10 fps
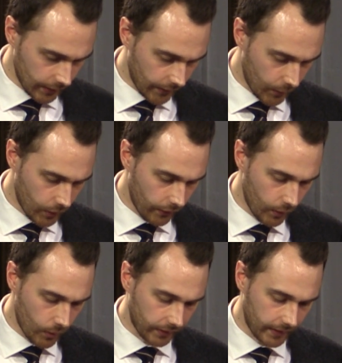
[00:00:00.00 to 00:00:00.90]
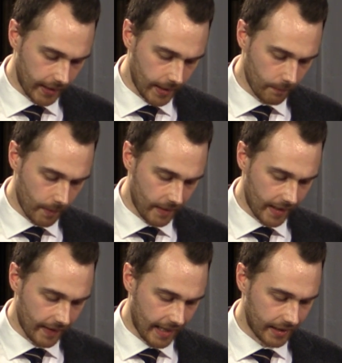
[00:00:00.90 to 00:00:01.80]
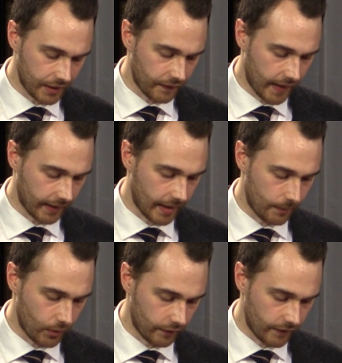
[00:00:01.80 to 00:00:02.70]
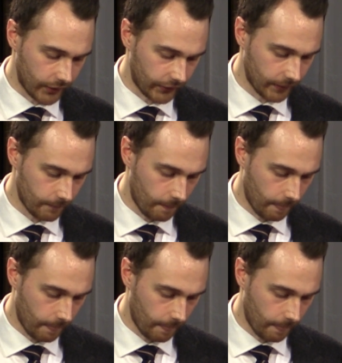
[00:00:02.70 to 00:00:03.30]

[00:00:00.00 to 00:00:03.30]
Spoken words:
Then the word of the Lord came by the hand of Haggai the prophet.